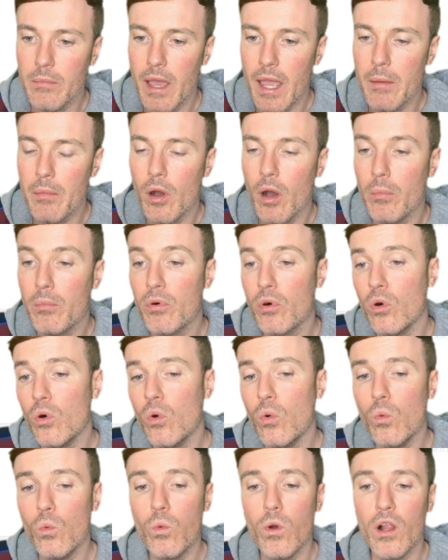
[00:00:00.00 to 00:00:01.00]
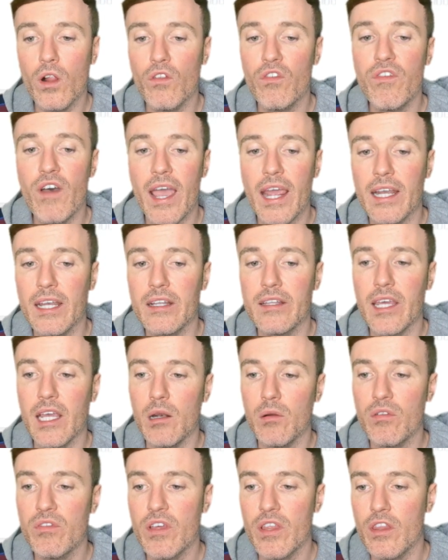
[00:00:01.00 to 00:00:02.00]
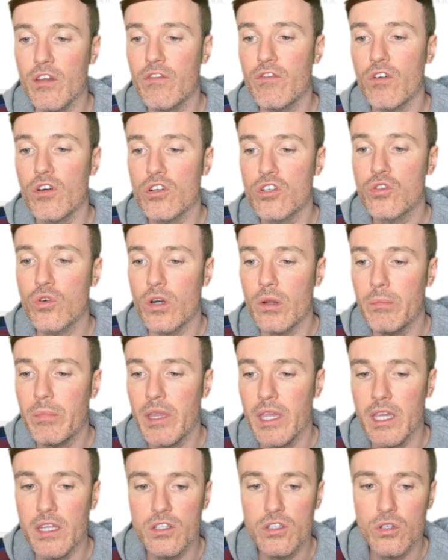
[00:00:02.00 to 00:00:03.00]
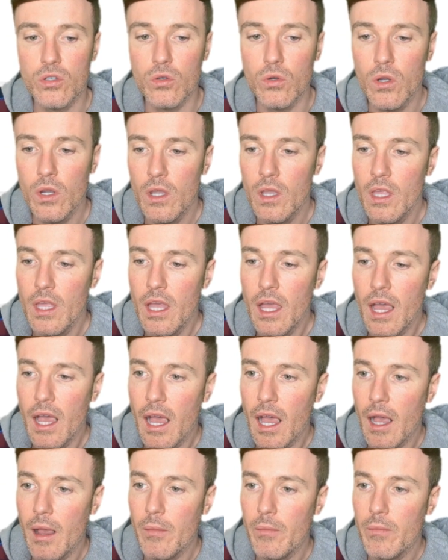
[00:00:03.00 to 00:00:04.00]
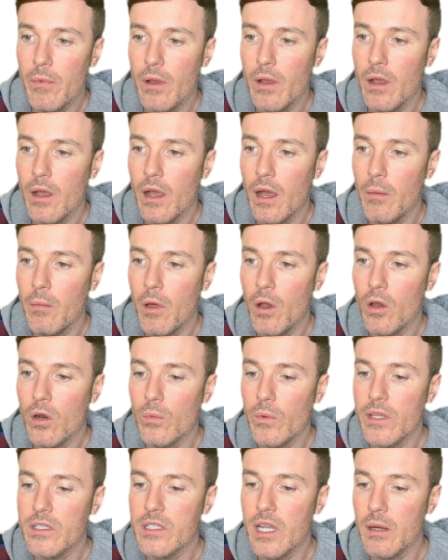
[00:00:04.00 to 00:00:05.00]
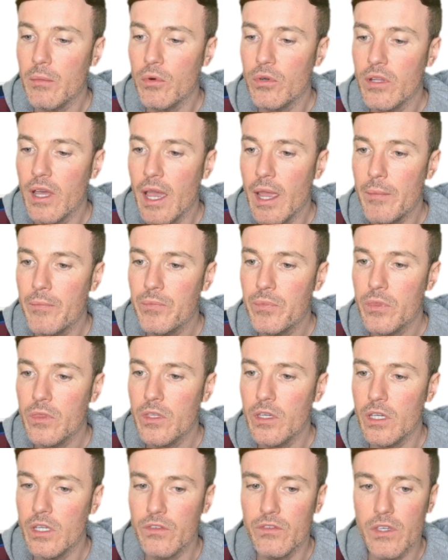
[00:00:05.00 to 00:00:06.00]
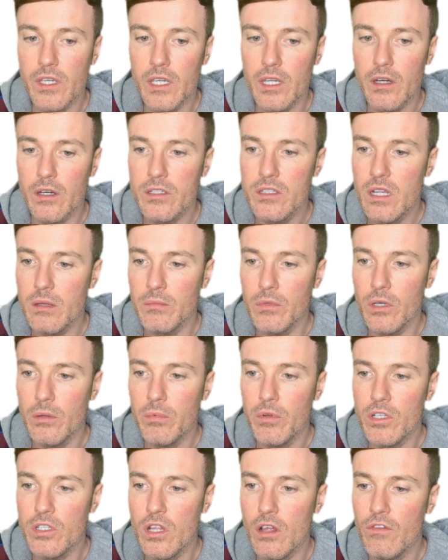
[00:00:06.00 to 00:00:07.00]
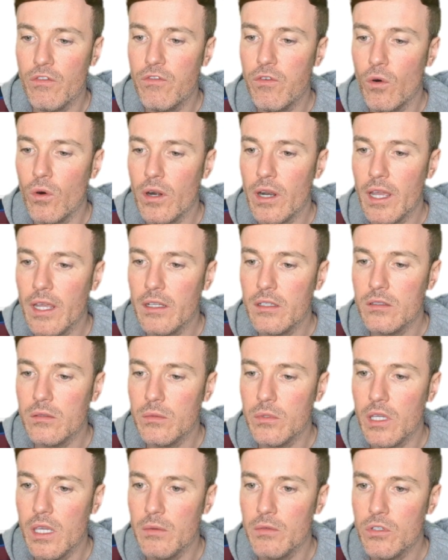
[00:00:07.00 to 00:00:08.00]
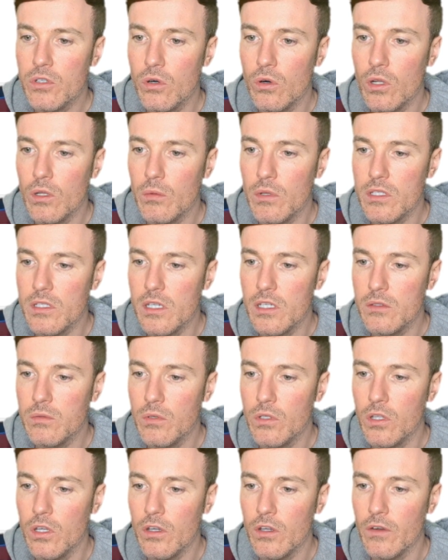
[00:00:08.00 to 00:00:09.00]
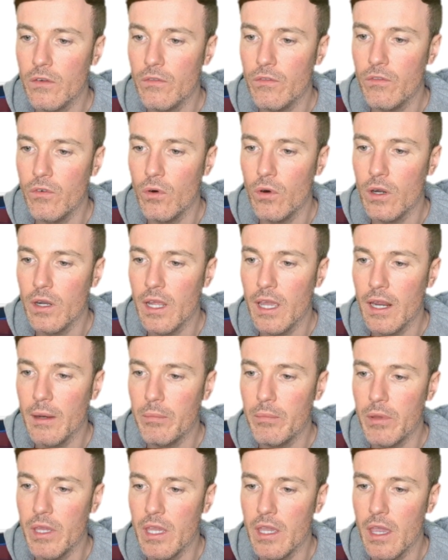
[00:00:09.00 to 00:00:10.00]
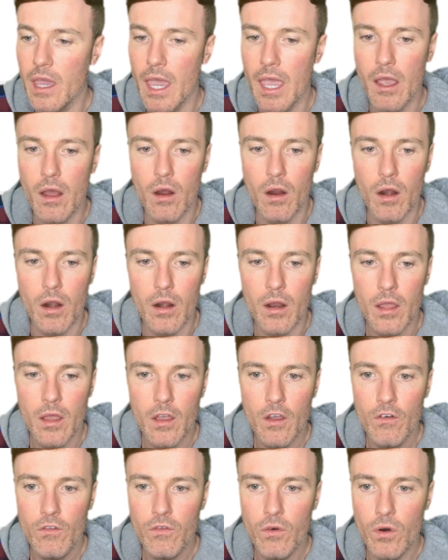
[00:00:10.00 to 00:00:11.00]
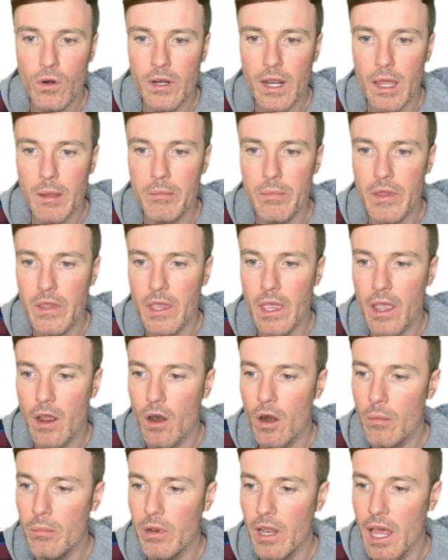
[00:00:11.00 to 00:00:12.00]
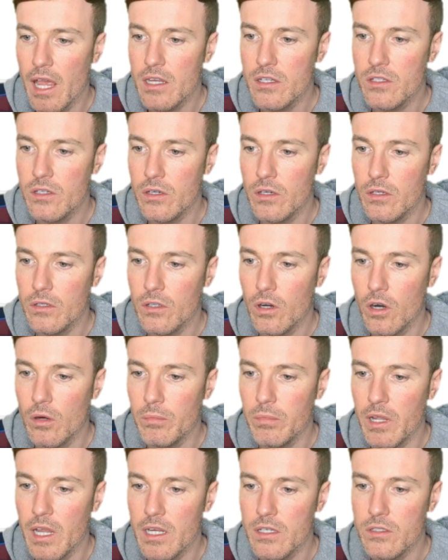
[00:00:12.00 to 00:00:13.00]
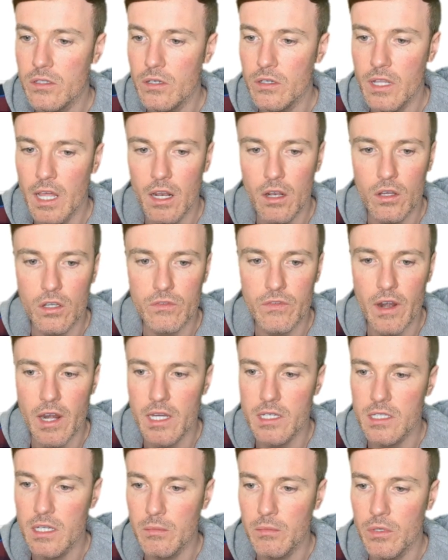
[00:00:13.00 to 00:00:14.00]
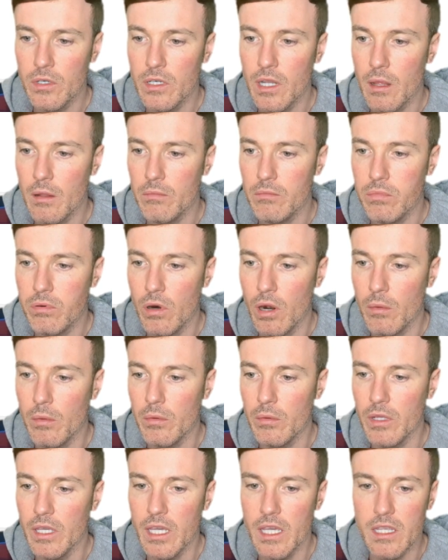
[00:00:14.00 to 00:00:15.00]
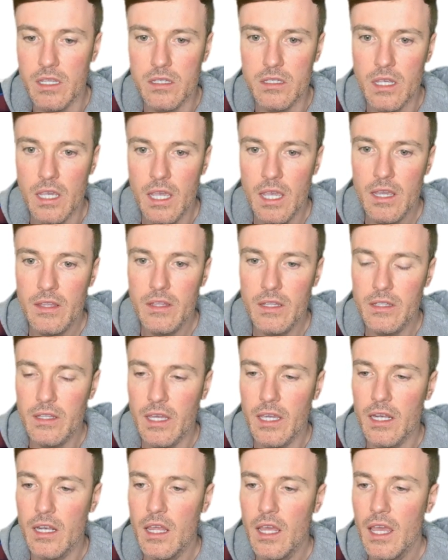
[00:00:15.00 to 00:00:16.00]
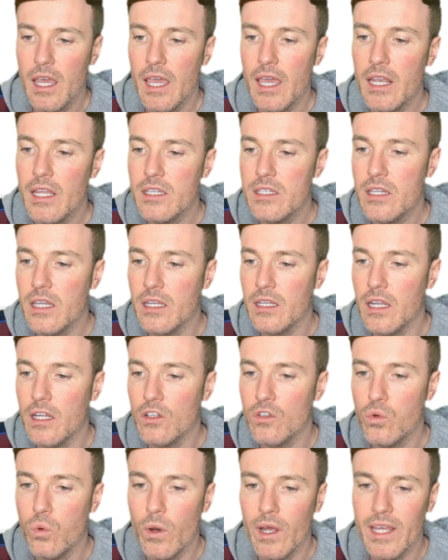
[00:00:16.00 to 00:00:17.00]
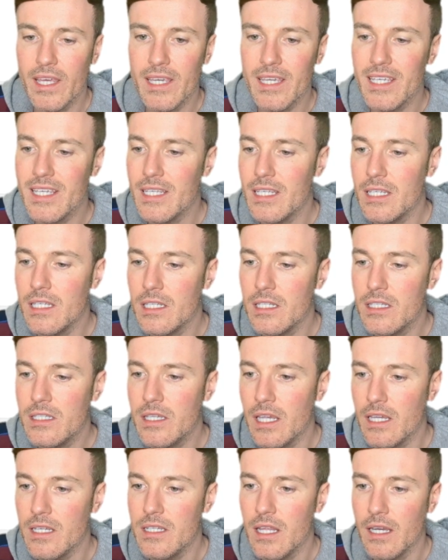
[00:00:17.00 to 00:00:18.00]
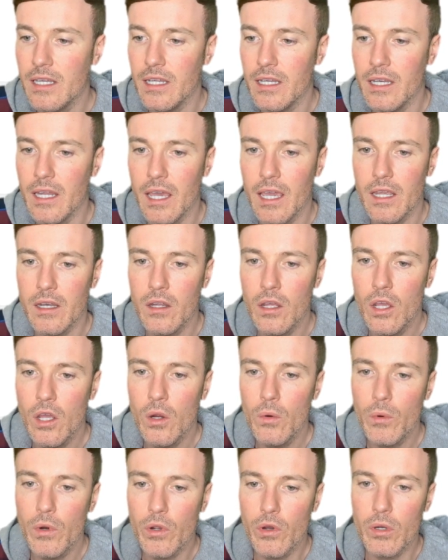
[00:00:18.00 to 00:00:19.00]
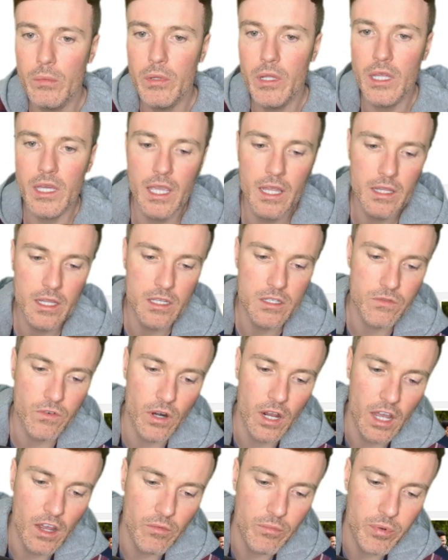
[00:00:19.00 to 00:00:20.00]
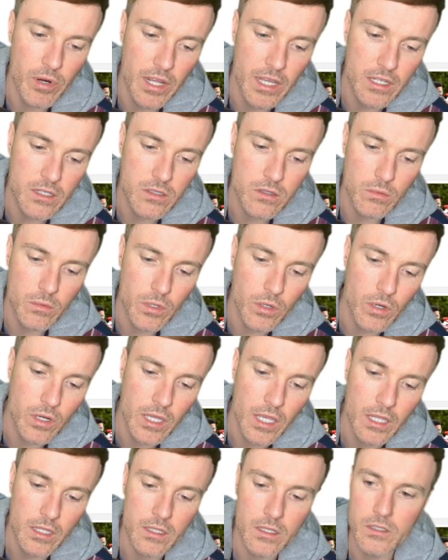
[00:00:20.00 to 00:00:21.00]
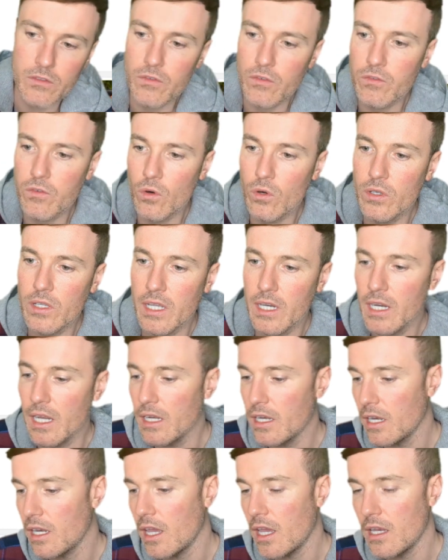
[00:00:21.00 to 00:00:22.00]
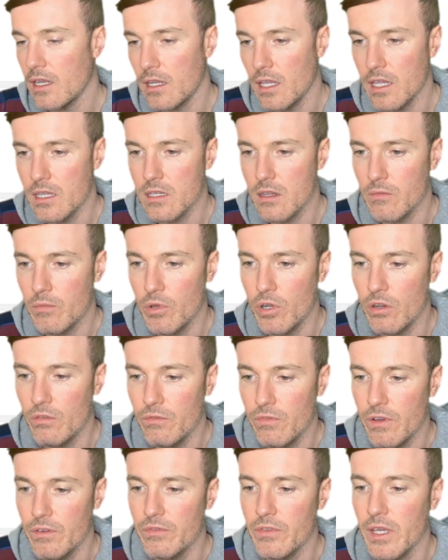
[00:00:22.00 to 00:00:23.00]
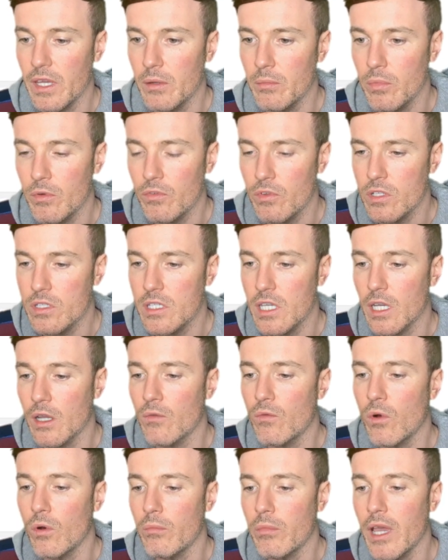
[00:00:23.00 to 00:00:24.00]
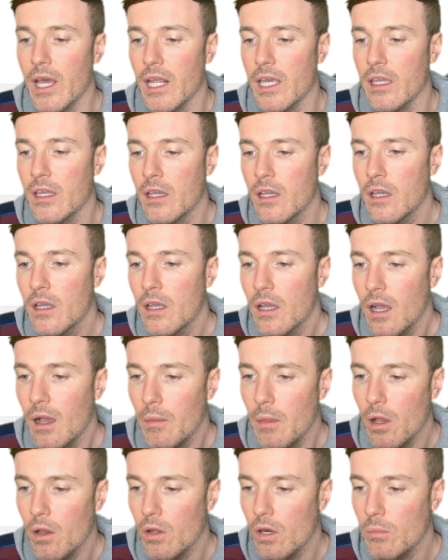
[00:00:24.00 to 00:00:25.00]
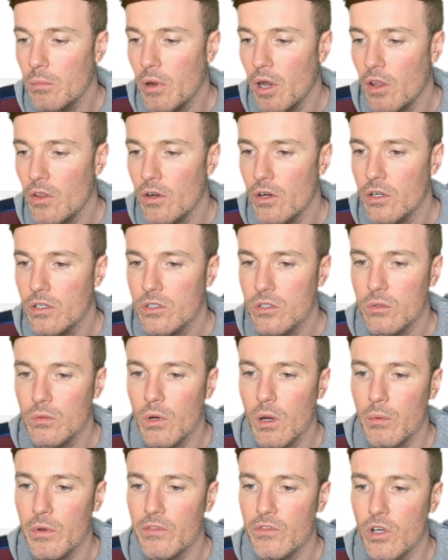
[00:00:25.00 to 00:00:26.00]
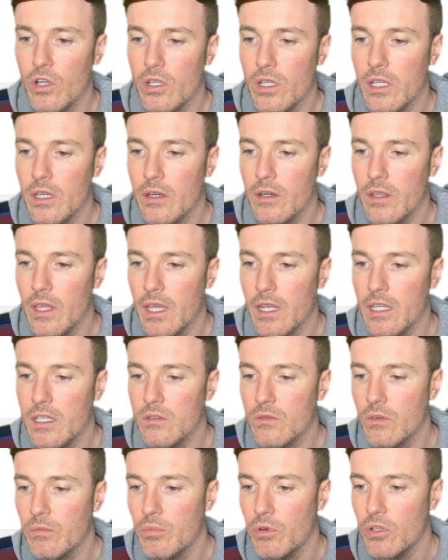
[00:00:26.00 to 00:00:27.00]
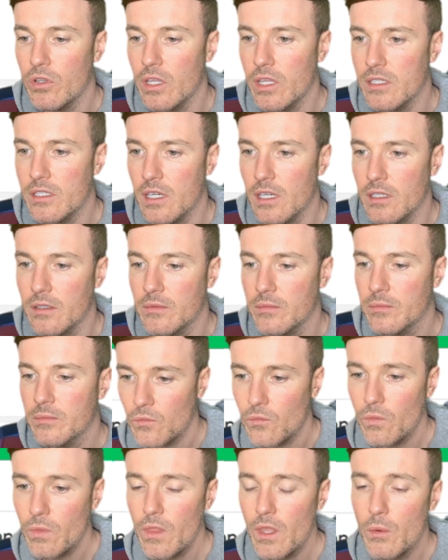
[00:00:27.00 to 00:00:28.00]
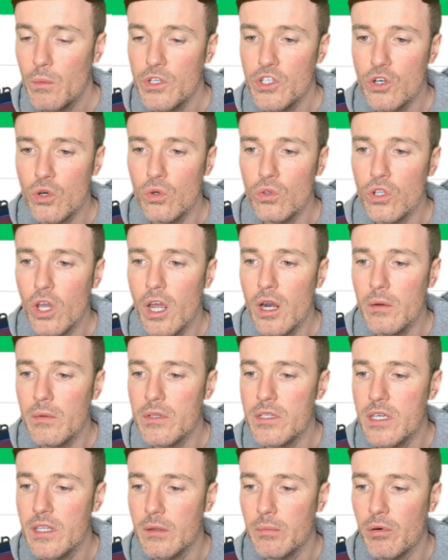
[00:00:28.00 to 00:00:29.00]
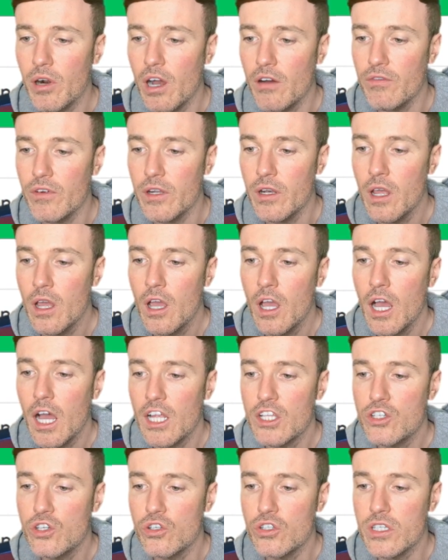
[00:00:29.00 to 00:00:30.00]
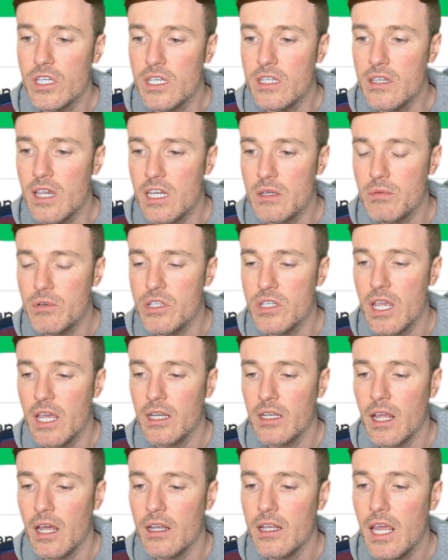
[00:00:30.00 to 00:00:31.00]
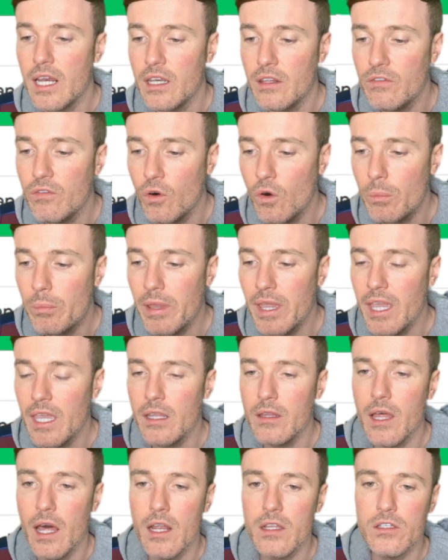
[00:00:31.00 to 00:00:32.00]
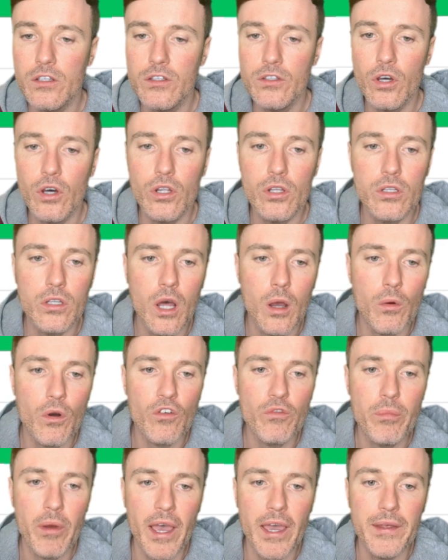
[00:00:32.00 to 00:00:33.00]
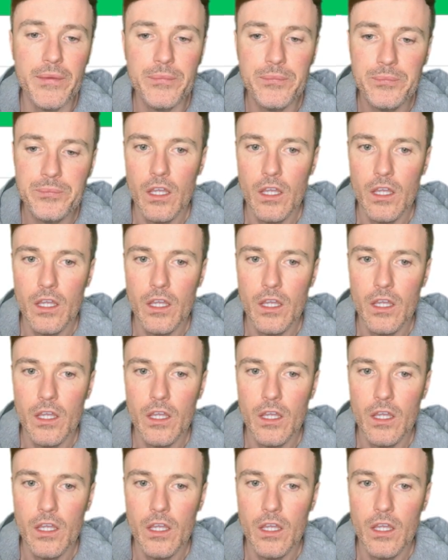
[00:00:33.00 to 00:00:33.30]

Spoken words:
BuyBot Pro will find a deal within the first sort of page. So I'm not going to waste any more time. You can see here similar, but it's not Fortnite, so we'll keep scrolling. What's this one? Look, Fortnite BAR, Fortnite BAR Blaster, Dart Blaster. That looks very similar. That probably is the deal. It is sitting at $26.99. We're going to be able to get this for half price, so we're going to get this for $14.99. Yes, I put in 15, but for the sake of 1 penny, I'm not going to bother. So what we've done here then is we've put this in. We scroll down and we see the profit, a juicy 6% at 94p. That dud, not worth buying.